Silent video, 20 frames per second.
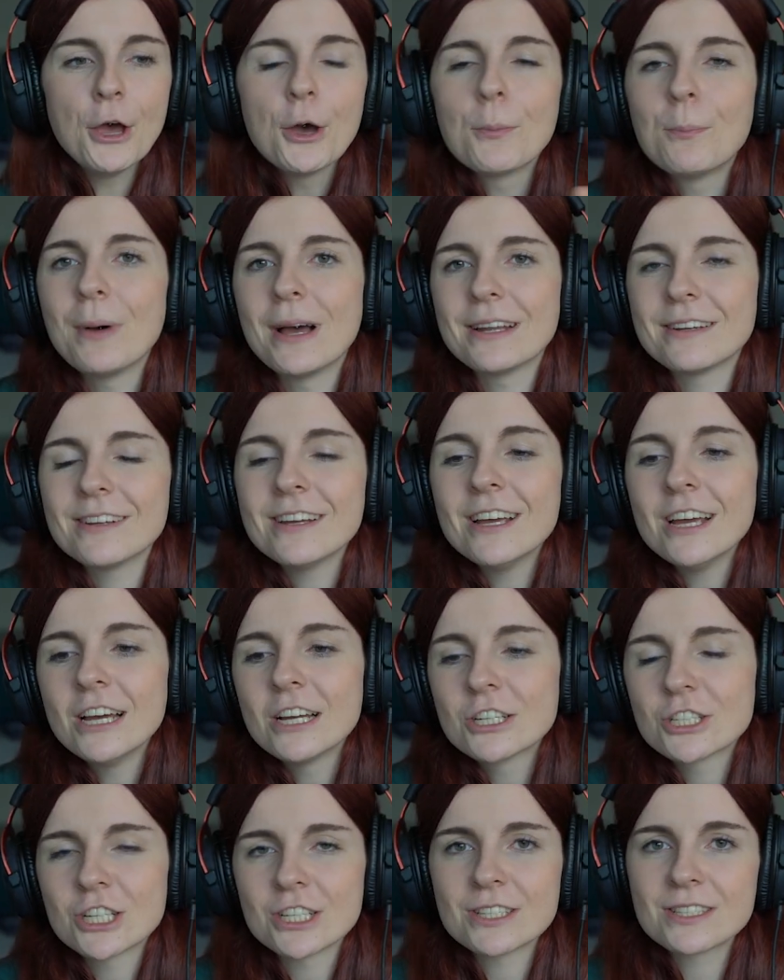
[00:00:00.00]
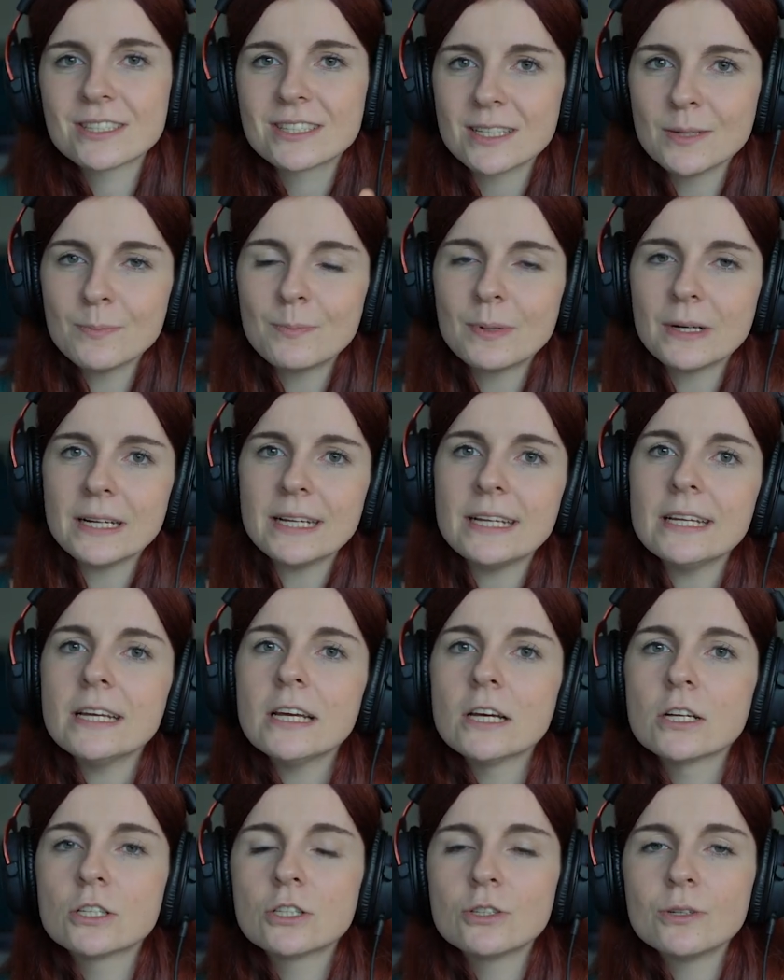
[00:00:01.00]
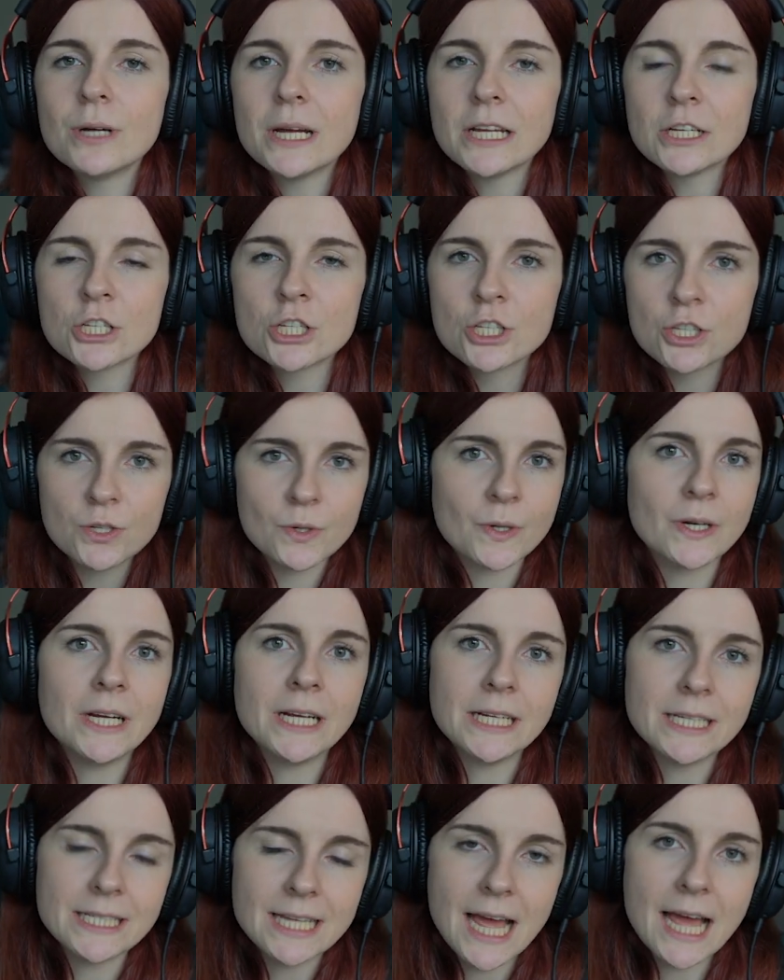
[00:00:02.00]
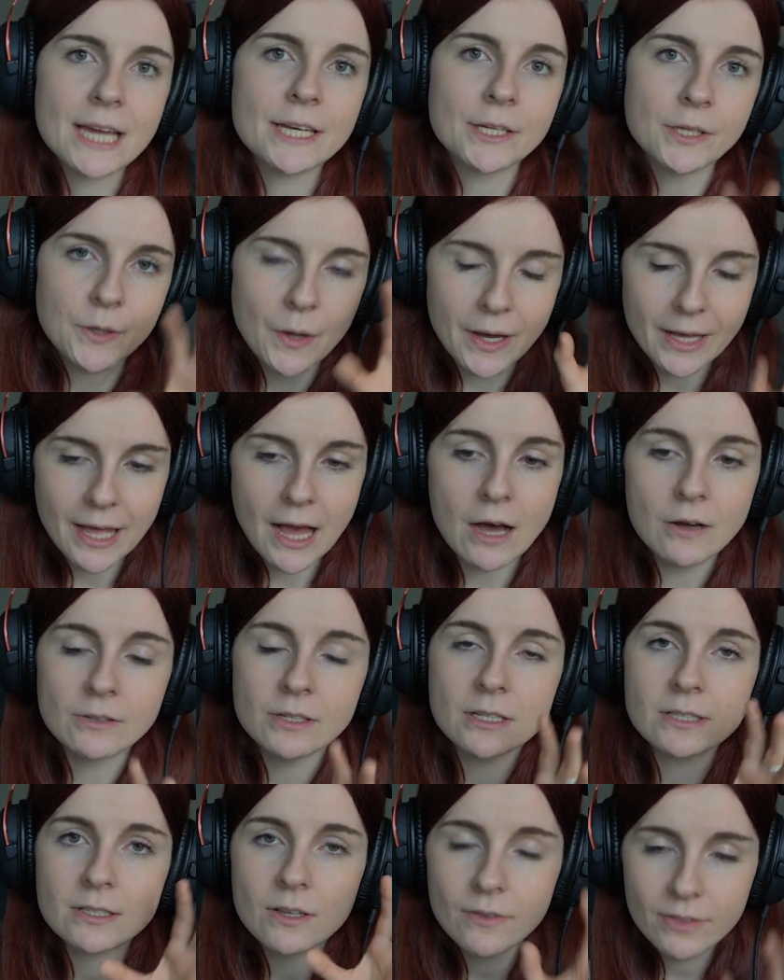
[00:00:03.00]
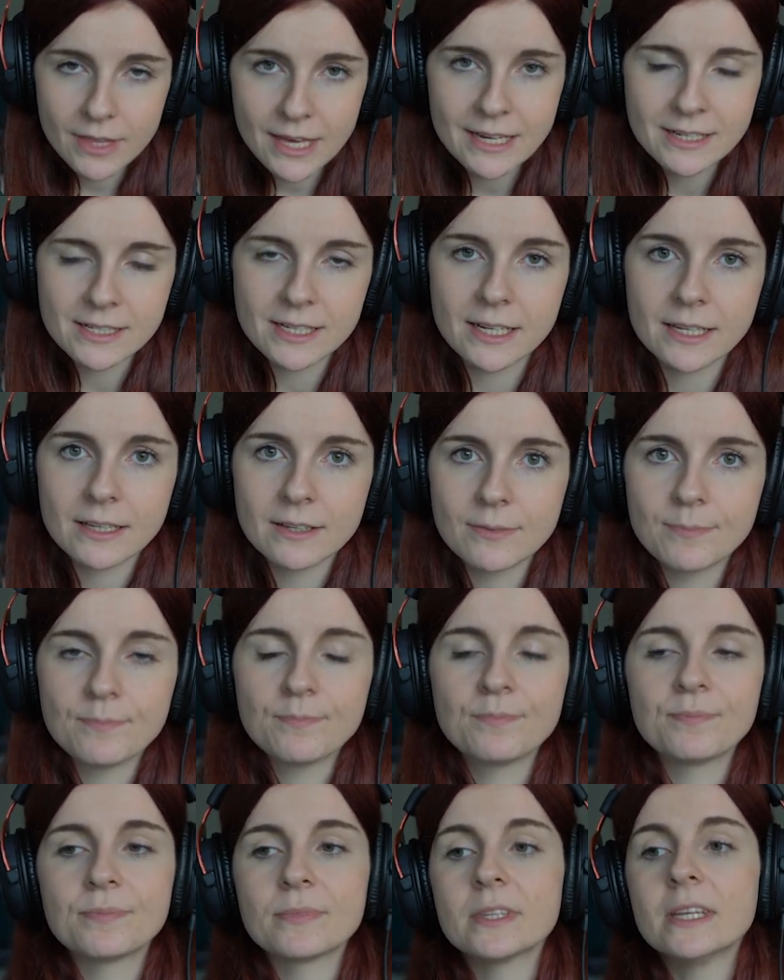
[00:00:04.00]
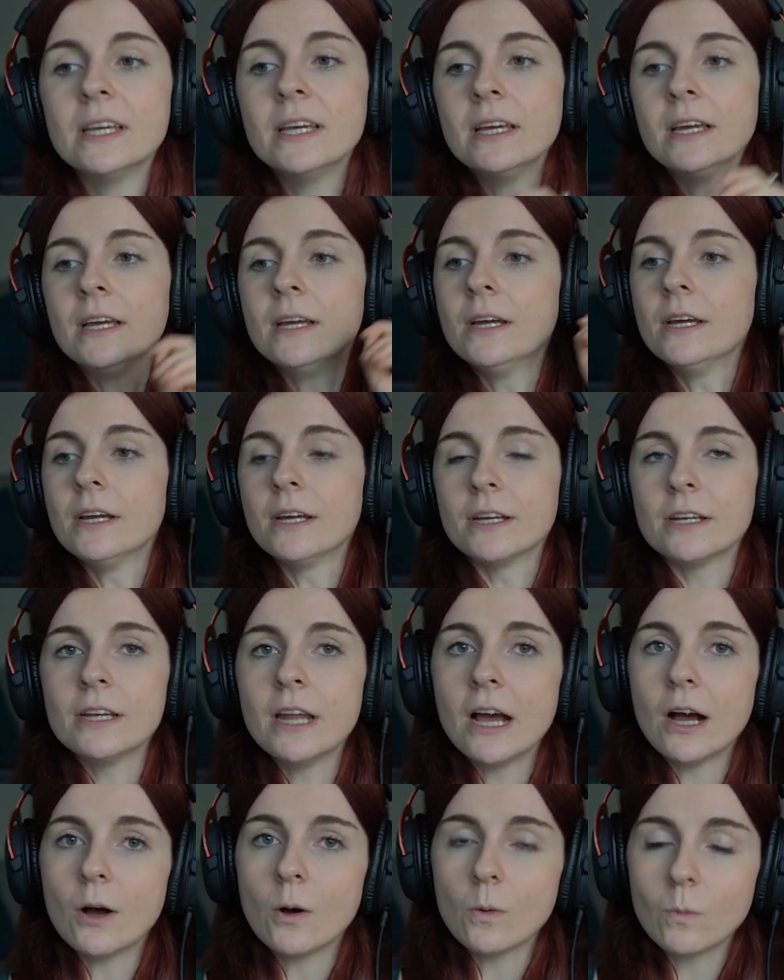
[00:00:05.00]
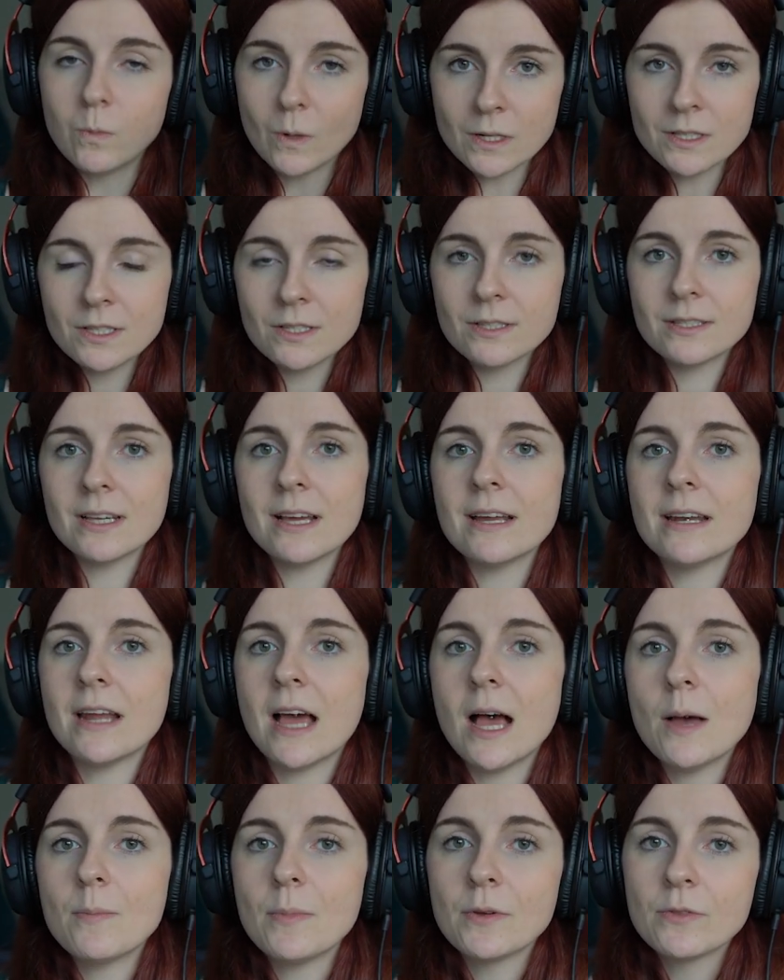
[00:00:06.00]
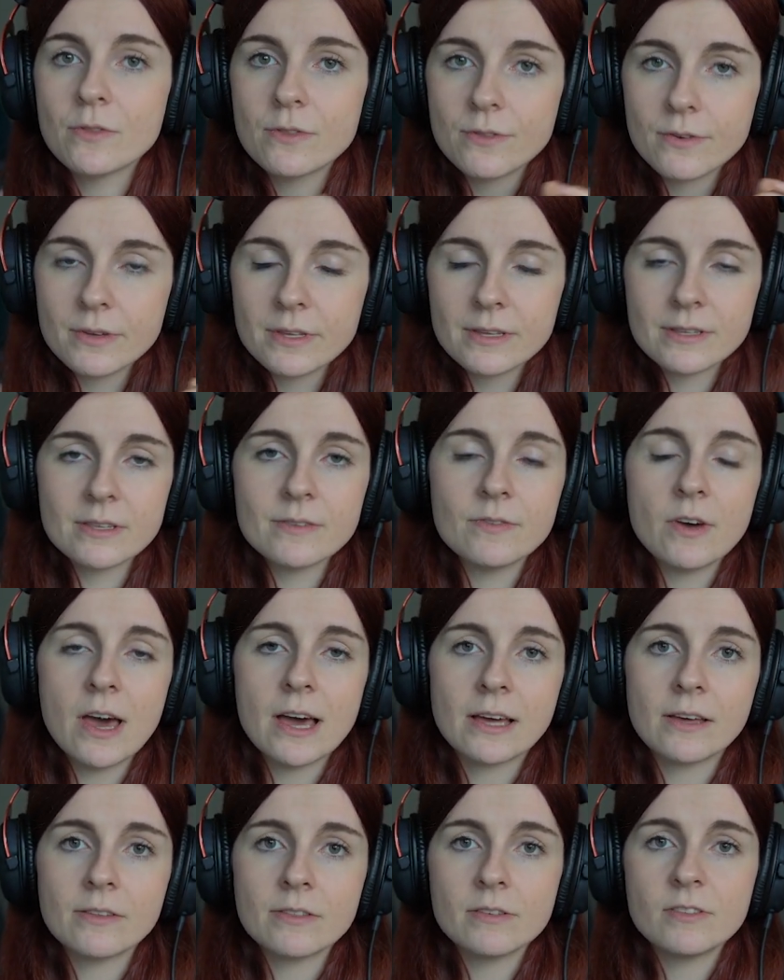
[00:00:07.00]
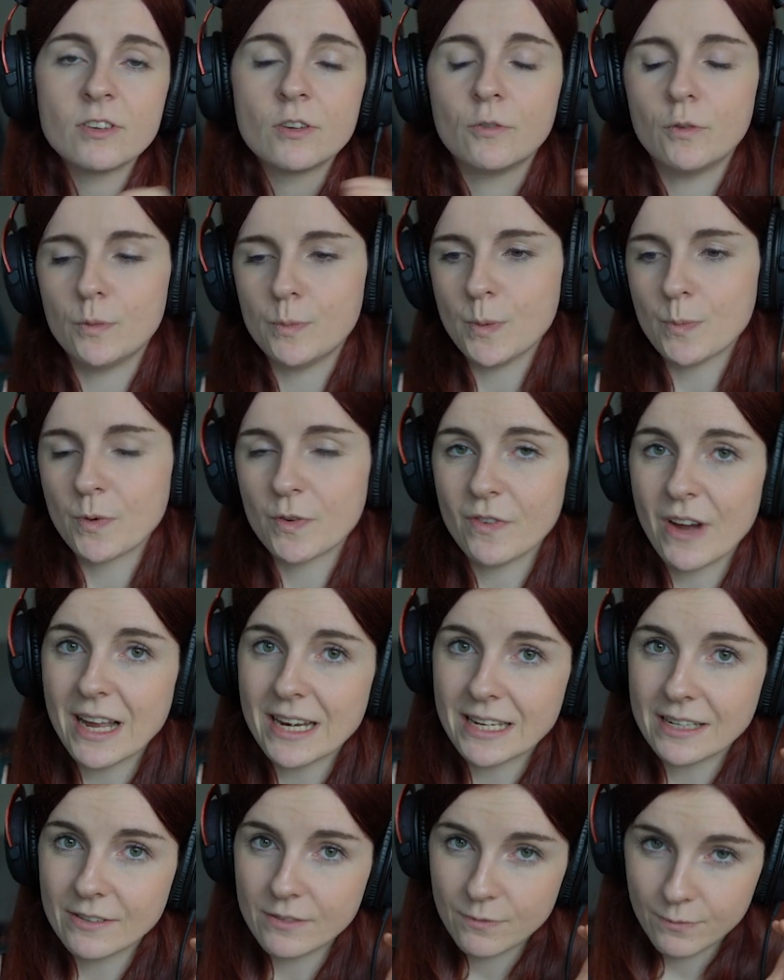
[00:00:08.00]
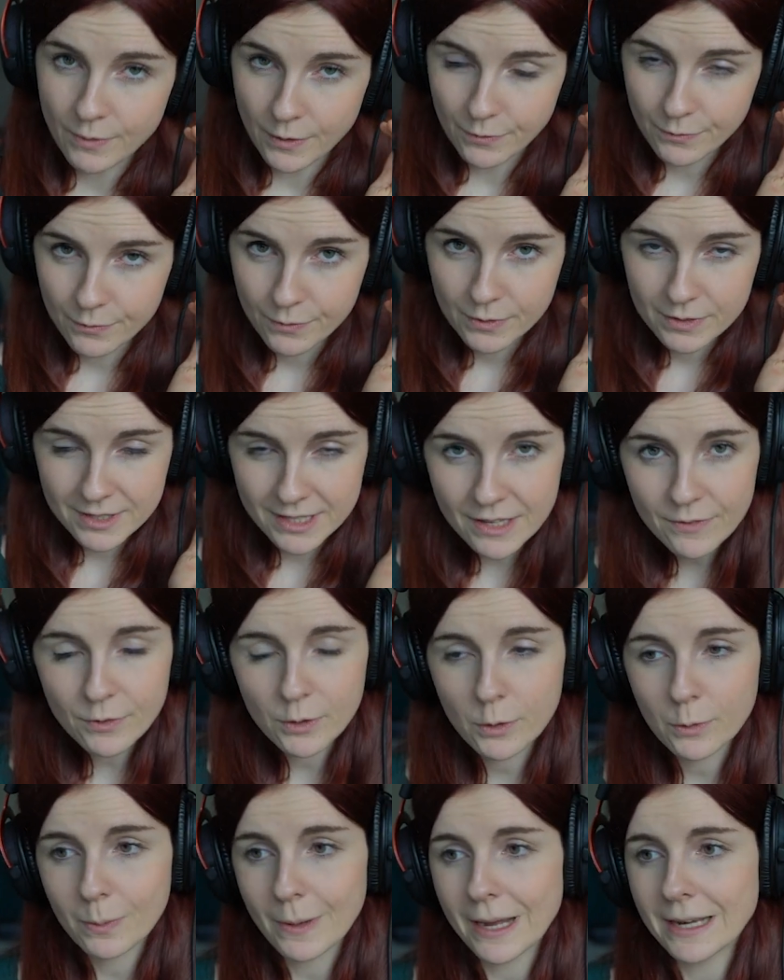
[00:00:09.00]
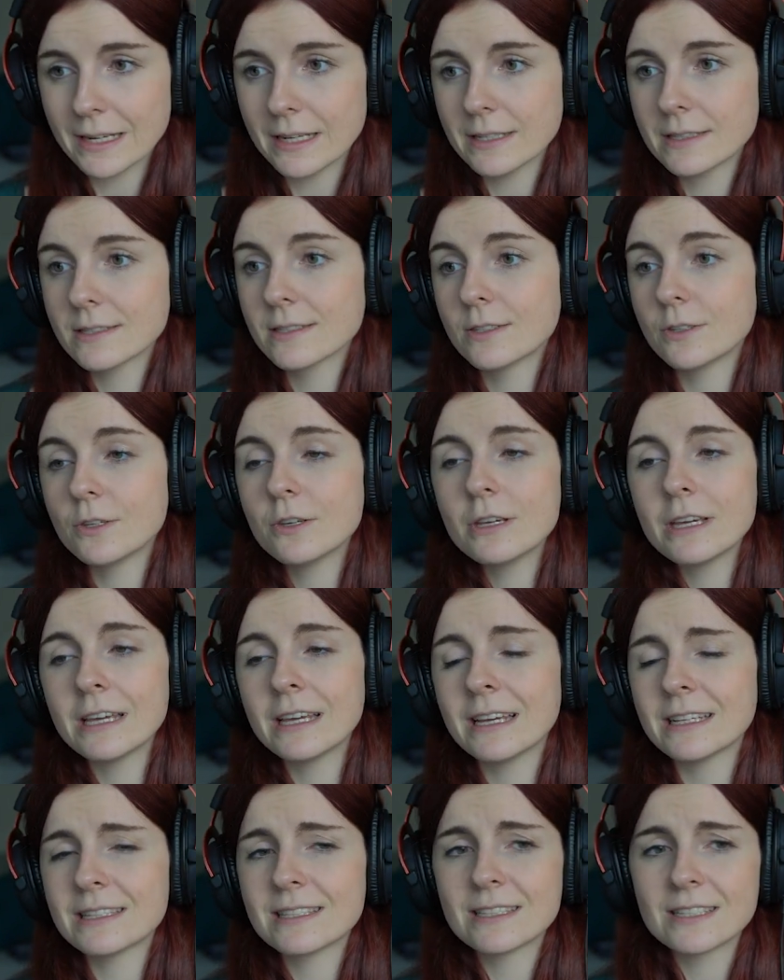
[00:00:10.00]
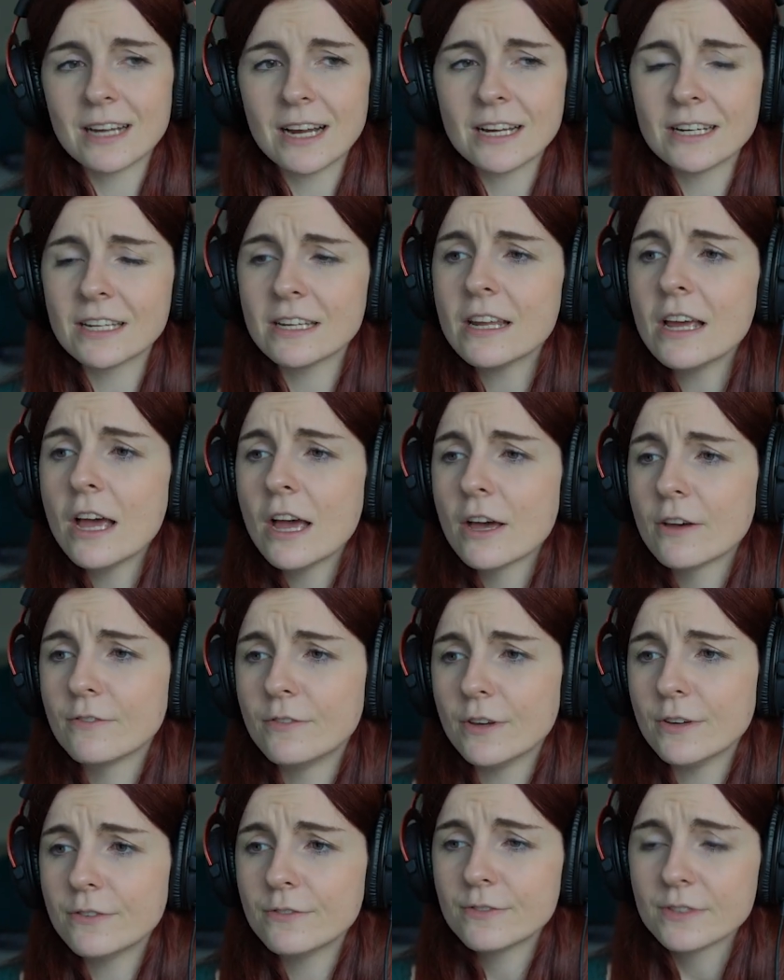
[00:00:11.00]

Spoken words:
but just simply to ensure that your account is authentic. Now, once you sign up and through the Civo Hackathon, you will be provided with Civo credits so you can get started with